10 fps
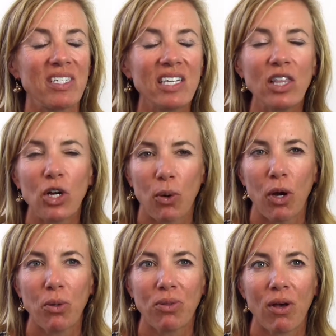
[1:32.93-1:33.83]
To see their
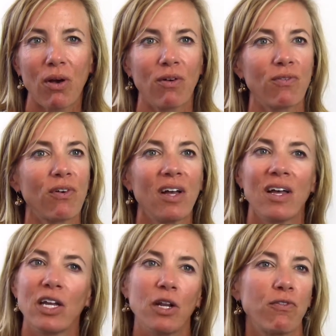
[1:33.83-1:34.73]
growth of,
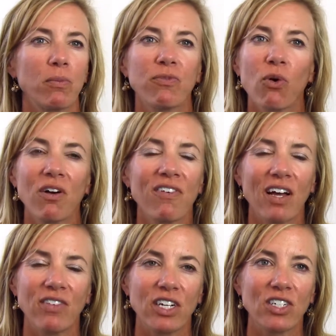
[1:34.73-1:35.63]
from 4 or
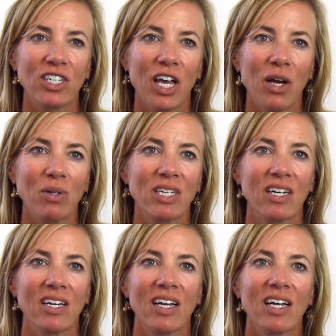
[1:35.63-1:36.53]
5 years ago
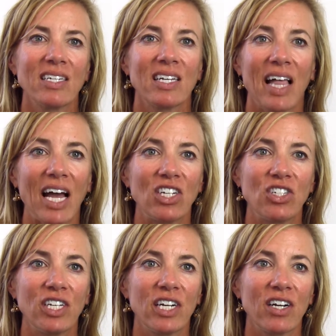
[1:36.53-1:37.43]
to
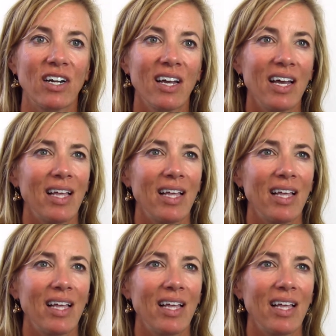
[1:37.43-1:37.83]
last year,